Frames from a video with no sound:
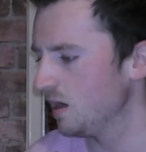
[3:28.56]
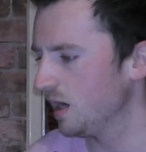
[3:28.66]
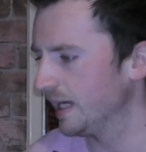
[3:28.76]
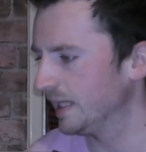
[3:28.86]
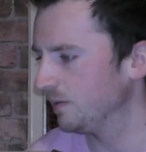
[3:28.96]

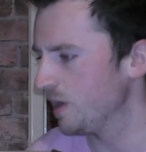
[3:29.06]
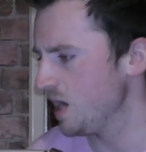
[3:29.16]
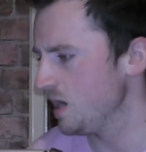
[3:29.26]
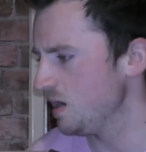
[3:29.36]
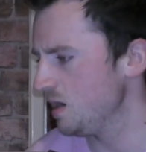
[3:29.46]

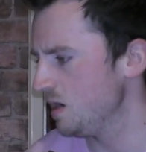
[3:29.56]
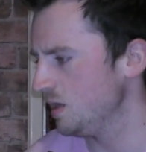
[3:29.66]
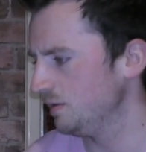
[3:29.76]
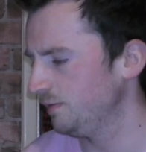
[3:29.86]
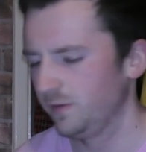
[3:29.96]
Callaway
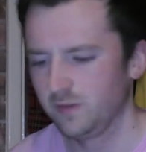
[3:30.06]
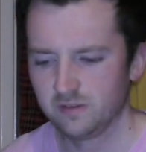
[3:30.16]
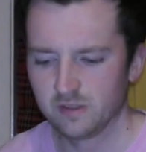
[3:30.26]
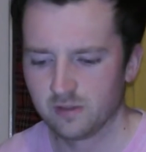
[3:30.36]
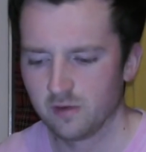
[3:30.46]

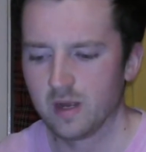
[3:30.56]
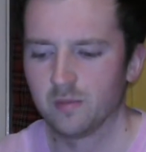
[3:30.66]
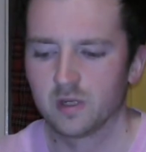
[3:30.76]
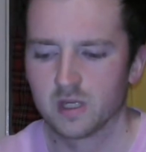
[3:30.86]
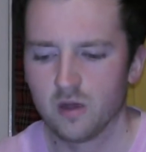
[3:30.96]
56 degree, I'm
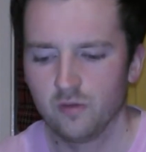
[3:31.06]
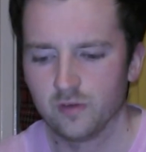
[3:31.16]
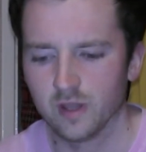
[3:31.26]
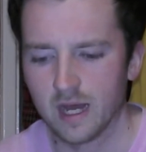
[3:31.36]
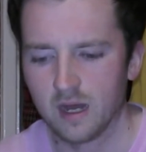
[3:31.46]
going to go
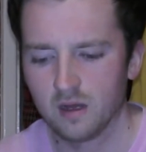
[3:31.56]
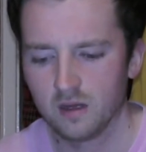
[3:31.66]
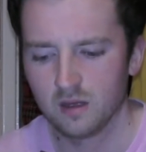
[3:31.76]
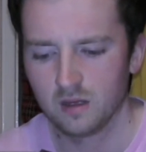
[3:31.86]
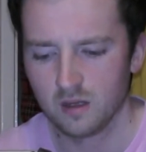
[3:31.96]
for that
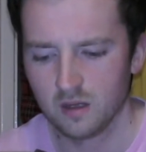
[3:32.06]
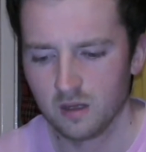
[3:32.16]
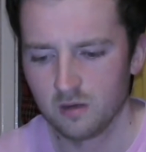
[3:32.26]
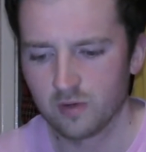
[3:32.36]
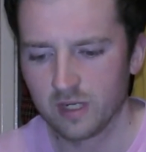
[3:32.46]

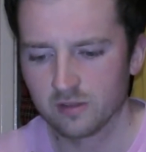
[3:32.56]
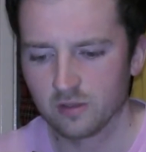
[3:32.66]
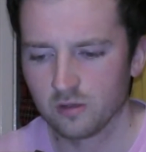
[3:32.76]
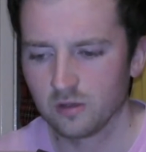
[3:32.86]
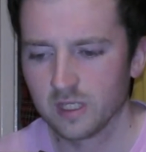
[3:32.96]
Razor
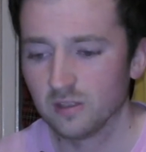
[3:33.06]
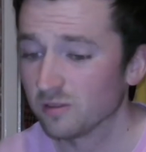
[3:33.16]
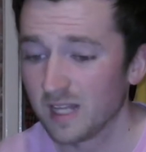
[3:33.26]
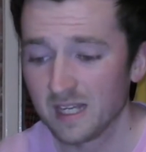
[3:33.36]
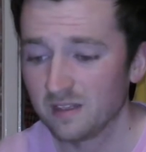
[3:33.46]
Hawk. It
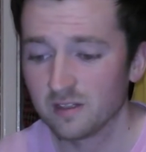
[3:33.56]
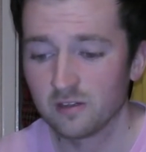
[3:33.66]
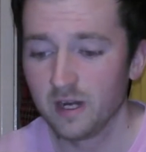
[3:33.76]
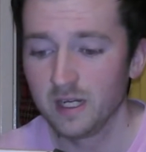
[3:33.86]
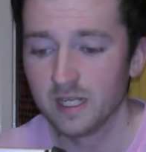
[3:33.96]
looks like it's in
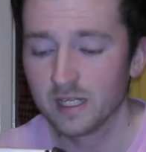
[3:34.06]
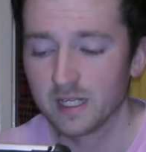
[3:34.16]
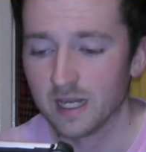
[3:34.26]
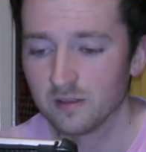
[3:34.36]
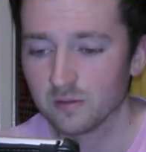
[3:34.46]
great nick
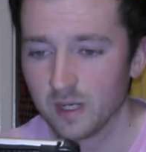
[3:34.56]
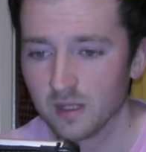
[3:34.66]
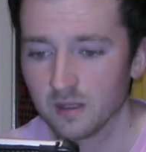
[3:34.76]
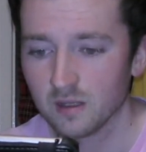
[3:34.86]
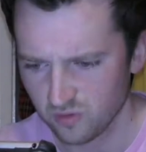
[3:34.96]
again as
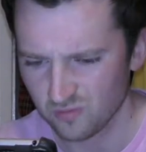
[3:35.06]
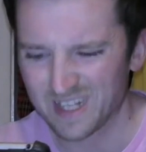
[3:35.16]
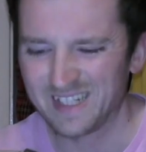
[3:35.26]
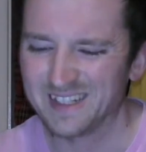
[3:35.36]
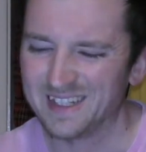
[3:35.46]
well.
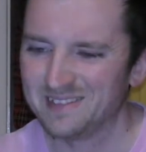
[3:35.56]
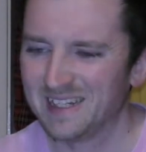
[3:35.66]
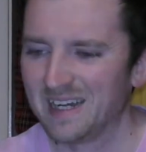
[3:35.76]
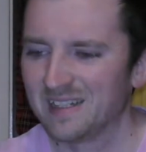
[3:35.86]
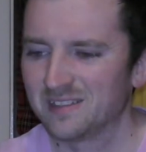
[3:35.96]
Regular,
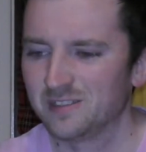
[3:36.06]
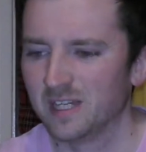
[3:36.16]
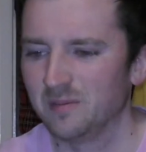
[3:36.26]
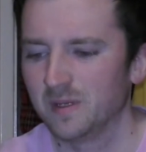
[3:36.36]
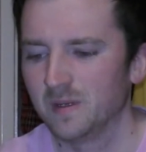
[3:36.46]
that's a
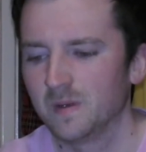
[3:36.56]
shame.